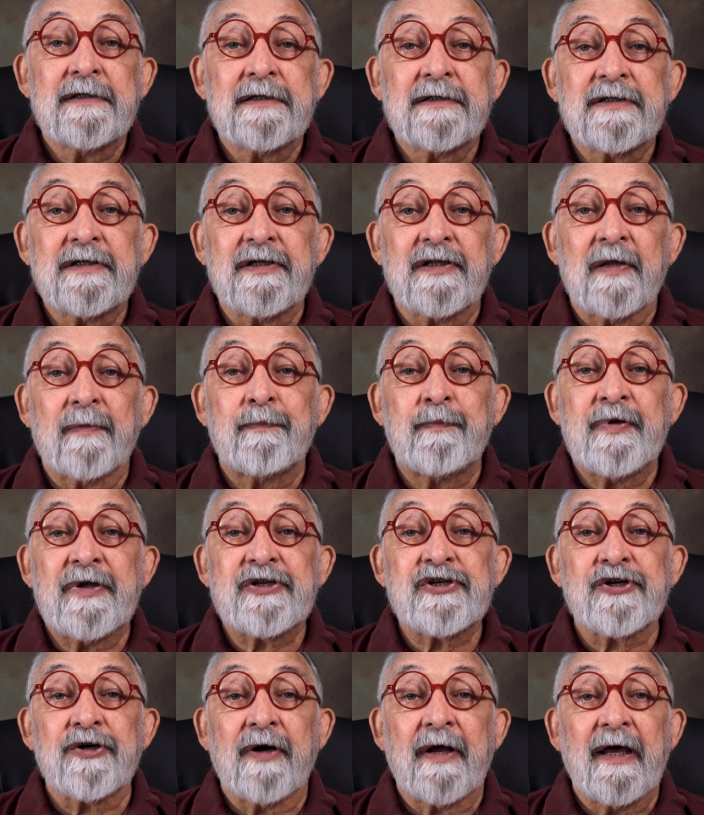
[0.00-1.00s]
to the
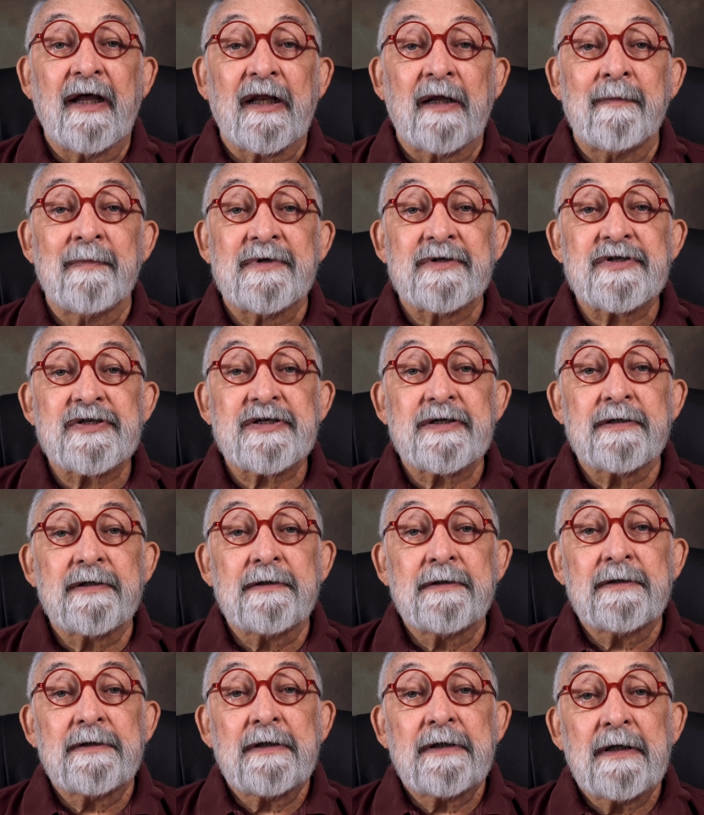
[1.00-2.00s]
picture elements
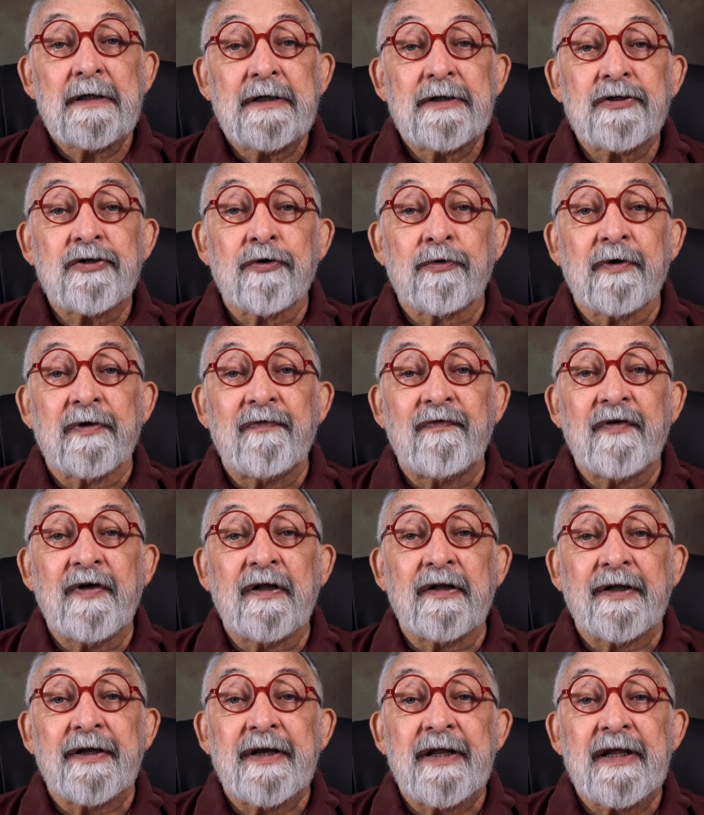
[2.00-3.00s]
to
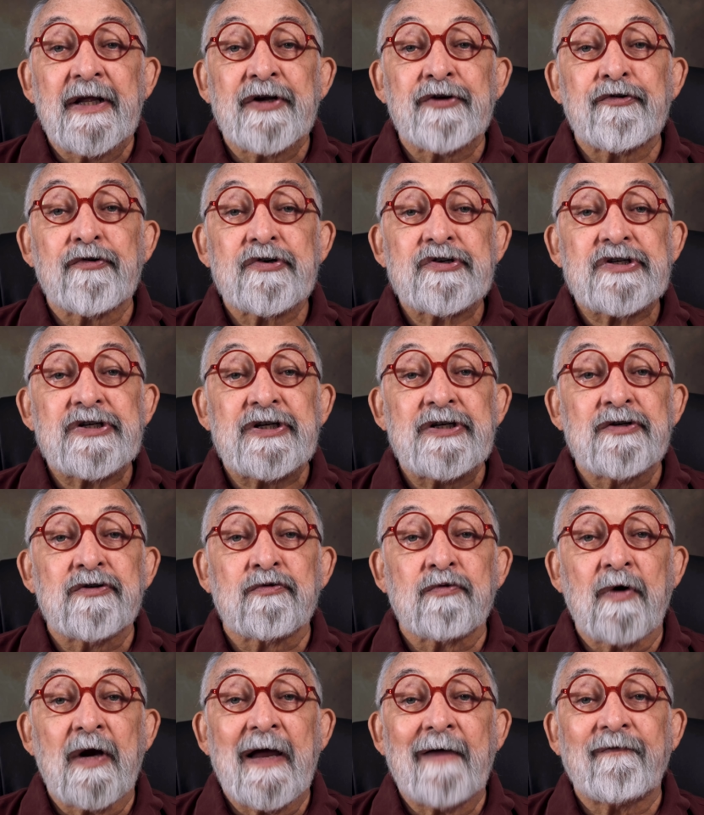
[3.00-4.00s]
reveal an interesting
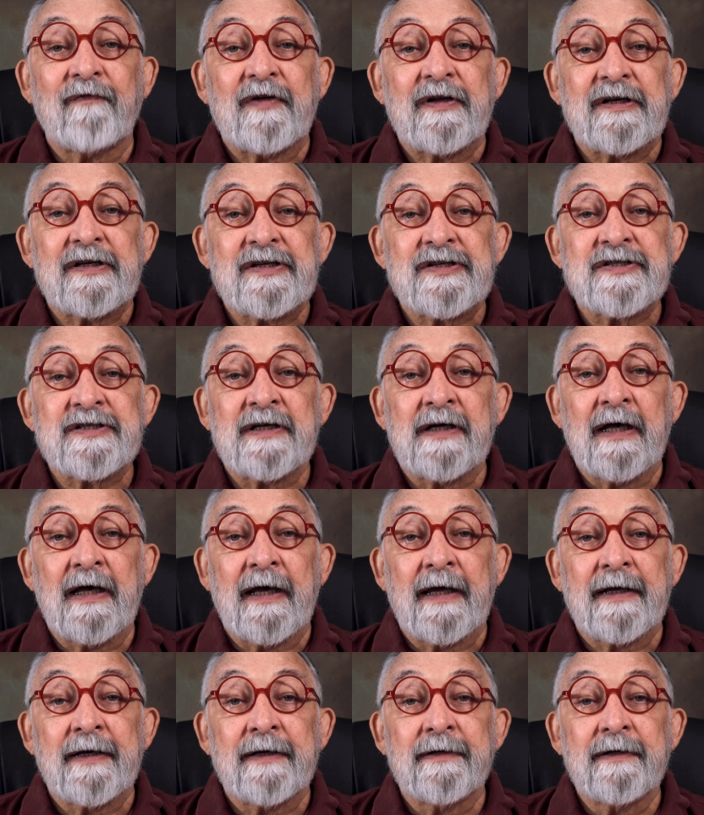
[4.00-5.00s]
graphic
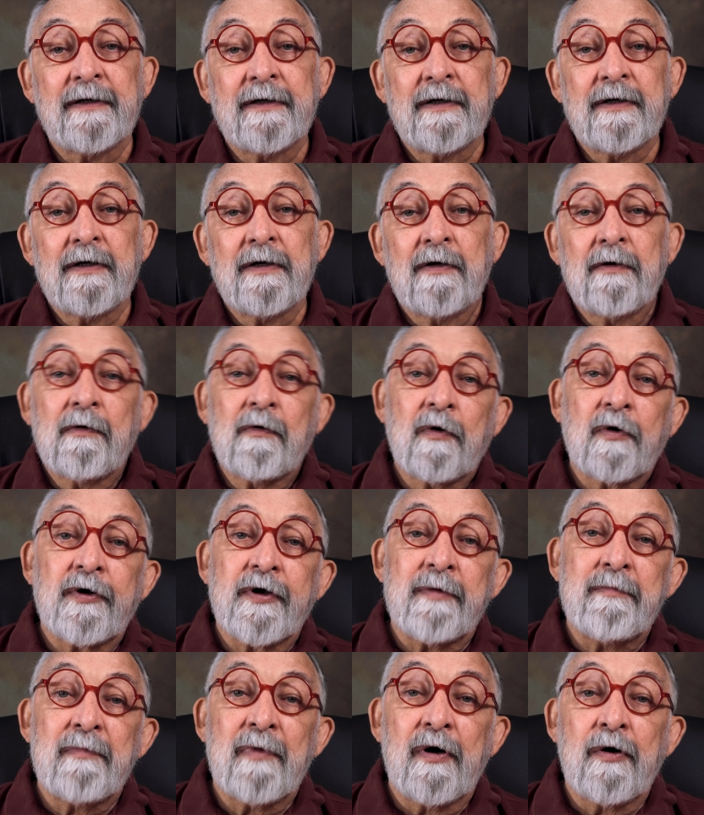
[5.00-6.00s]
design or an
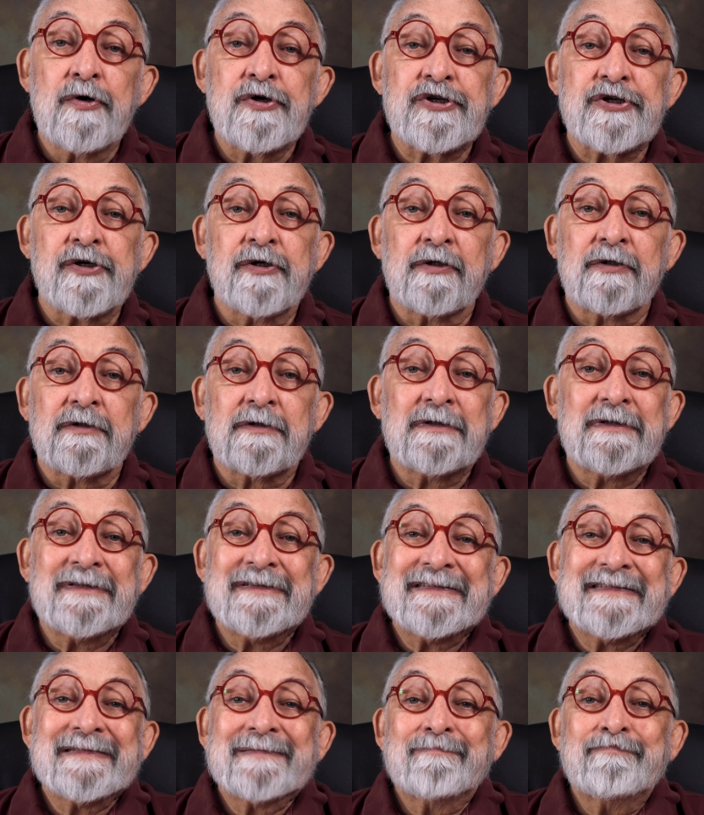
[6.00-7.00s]
emotional
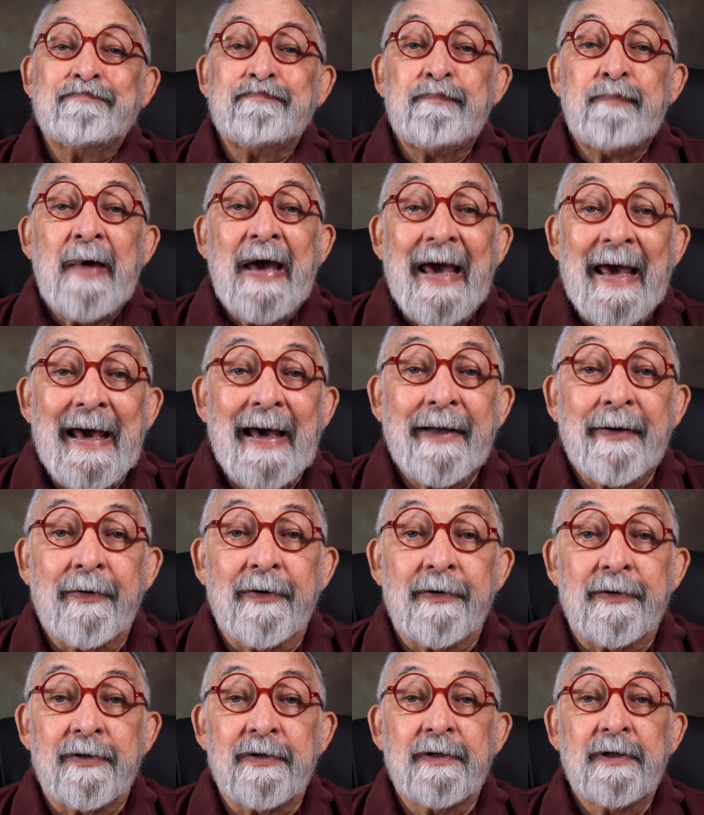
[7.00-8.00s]

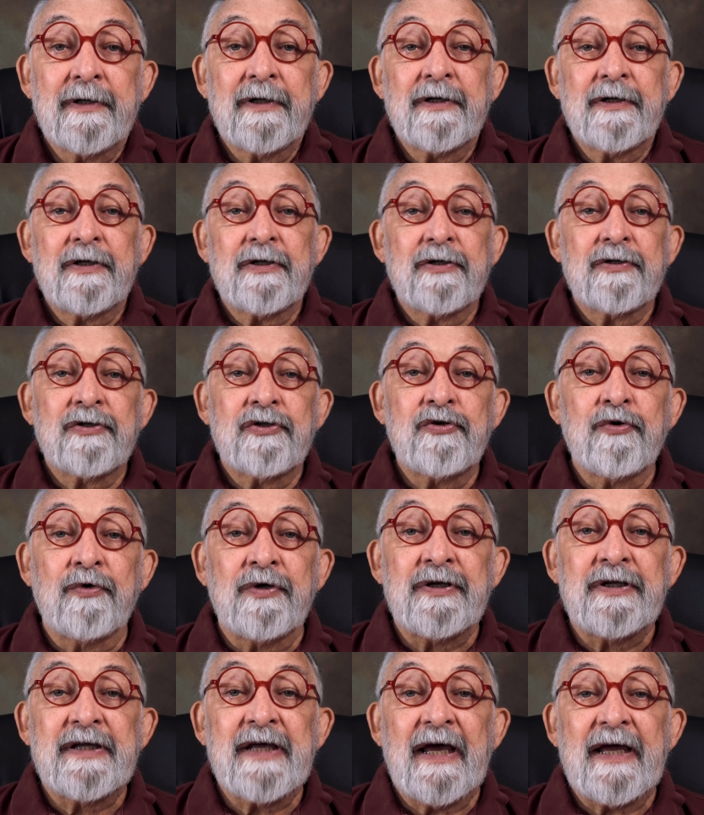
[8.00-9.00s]
pattern to
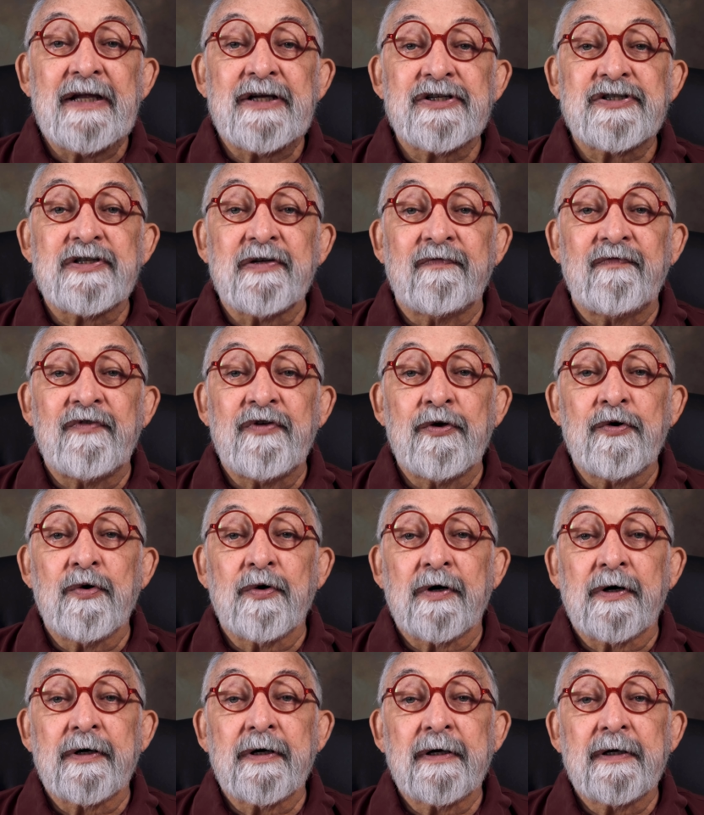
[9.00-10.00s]
engage the
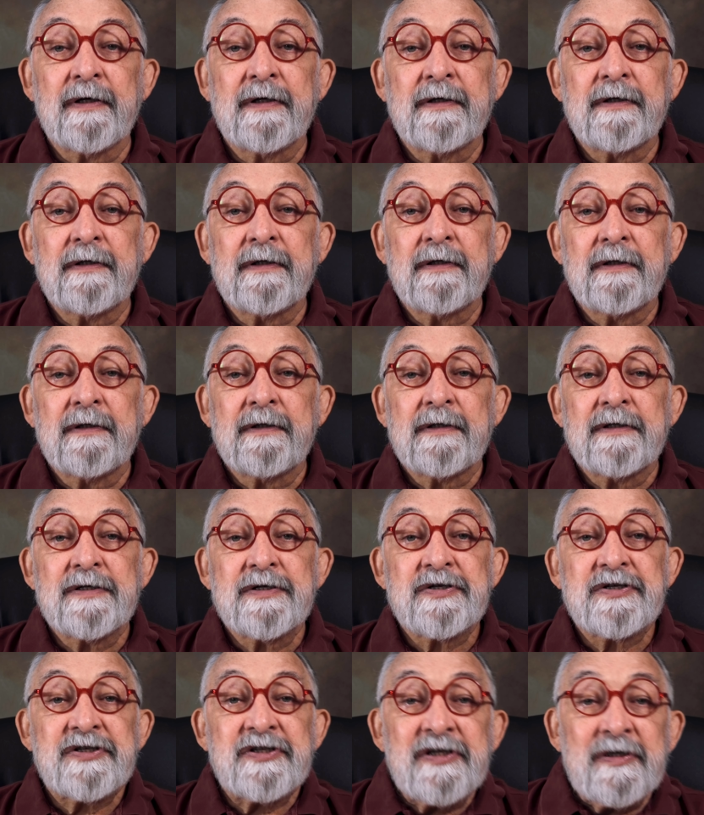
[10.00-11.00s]
viewer.
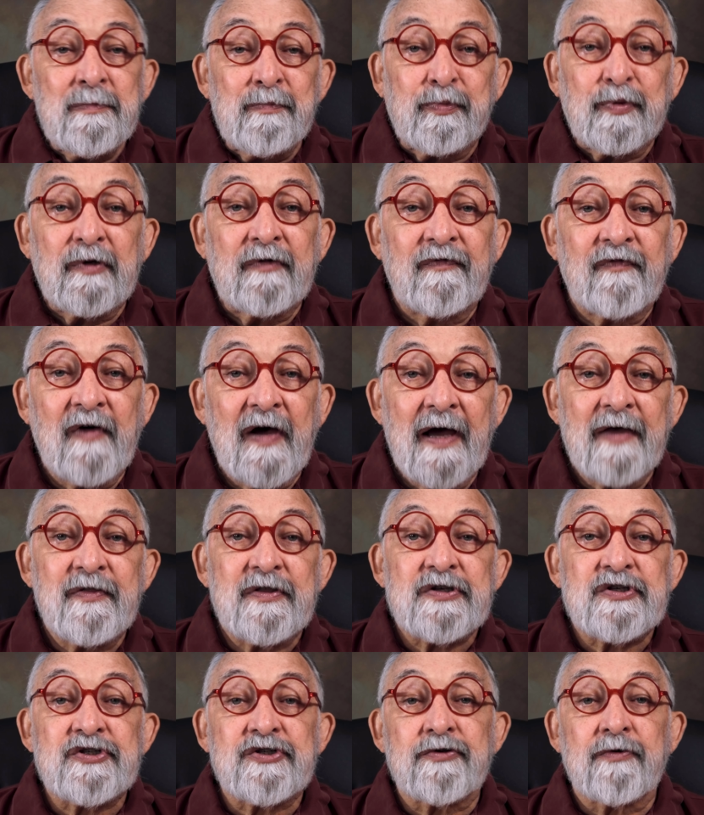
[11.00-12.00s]
Simplify the
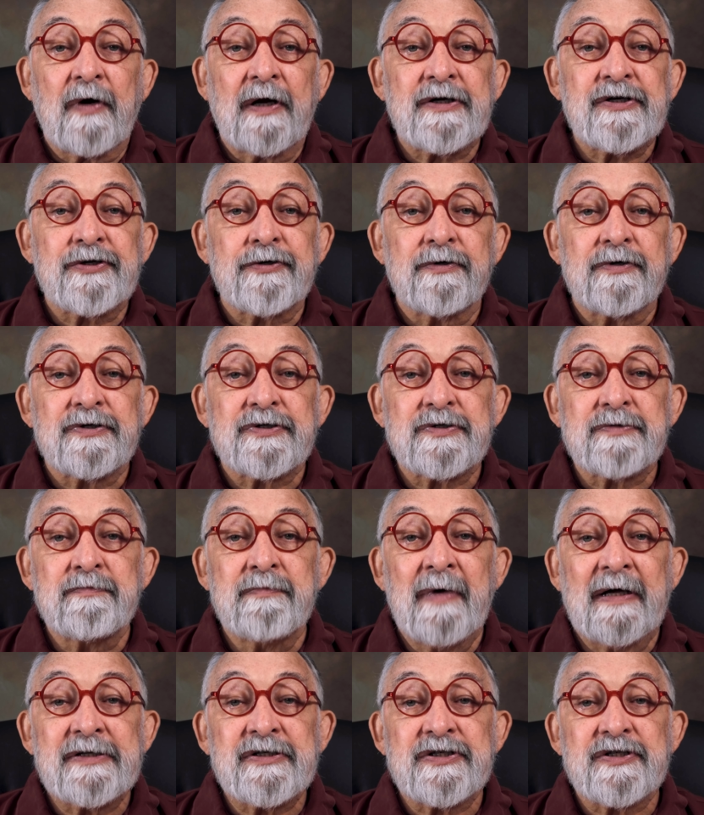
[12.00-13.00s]
structure as
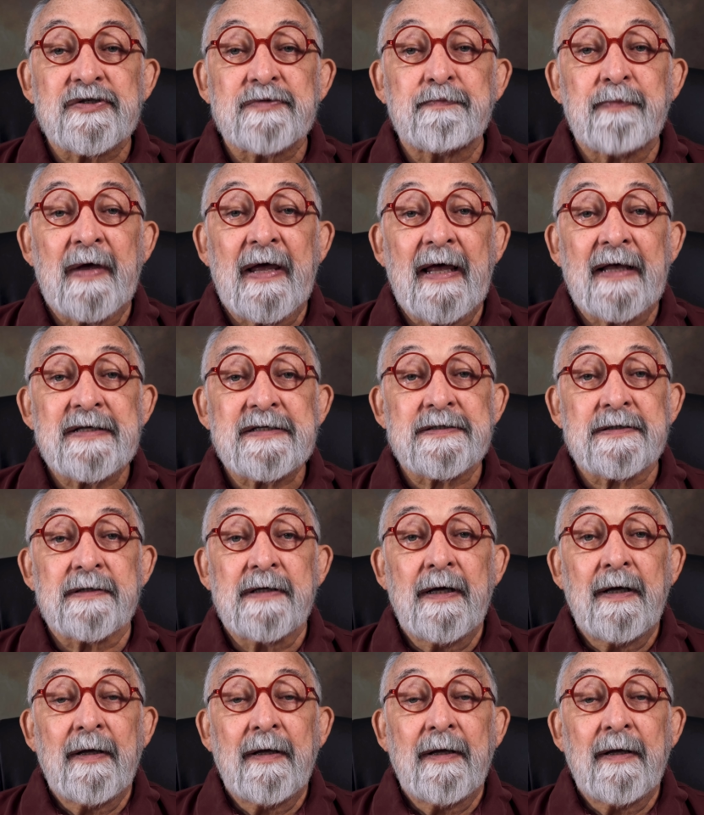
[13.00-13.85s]
much as possible.